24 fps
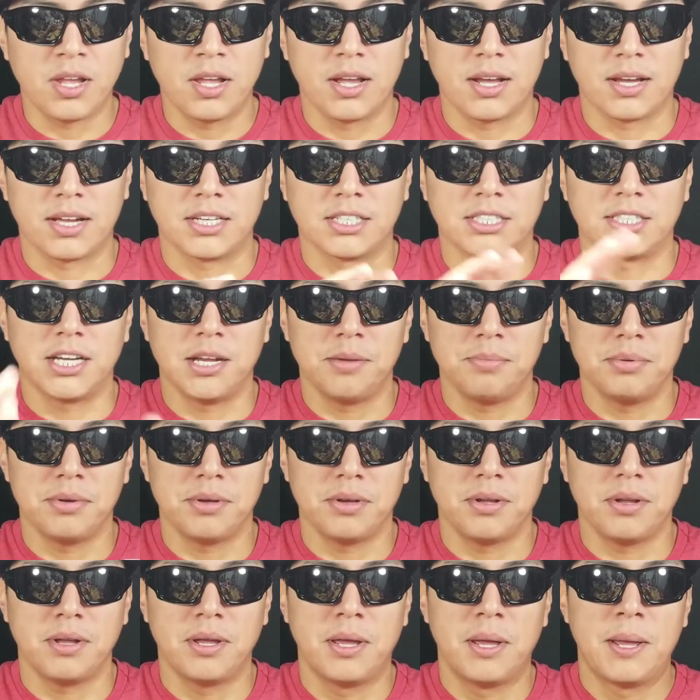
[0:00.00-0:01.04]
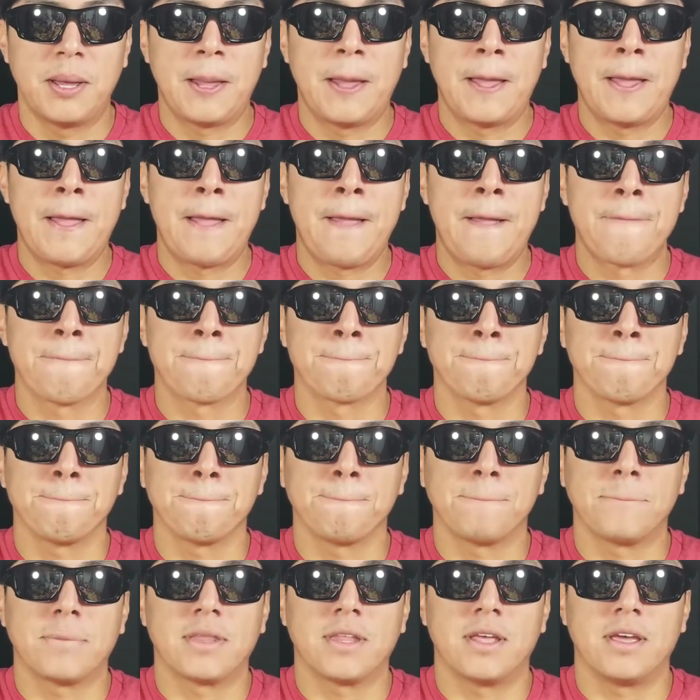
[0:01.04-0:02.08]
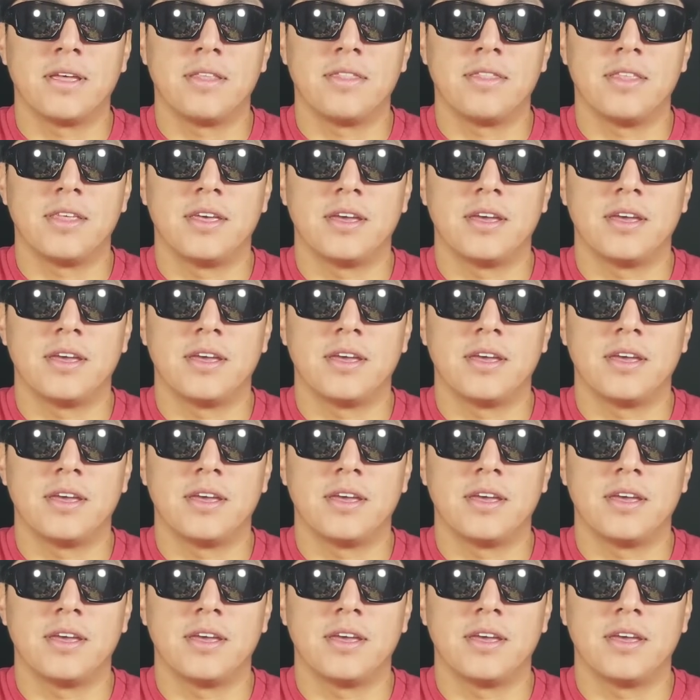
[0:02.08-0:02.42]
I gotta shape it, and